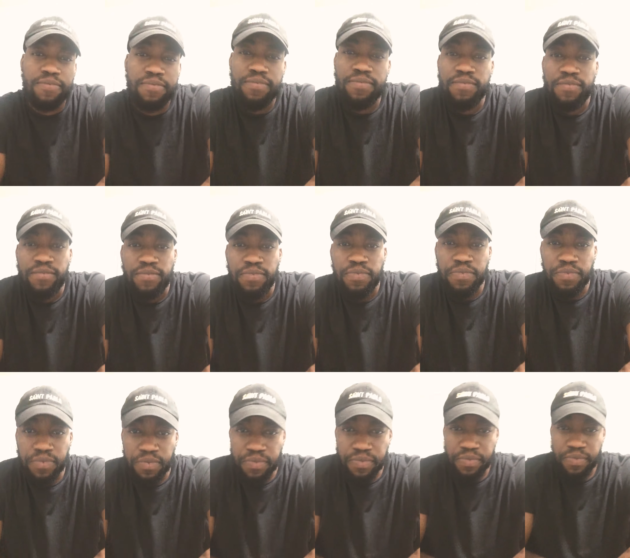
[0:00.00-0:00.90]

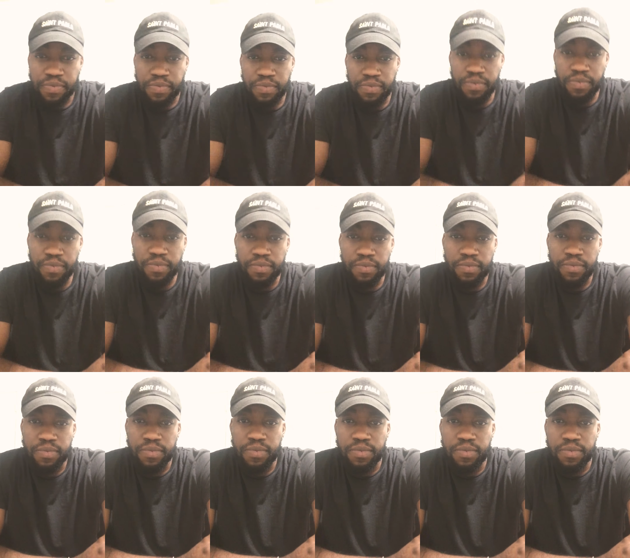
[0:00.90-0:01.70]
(no one is talking)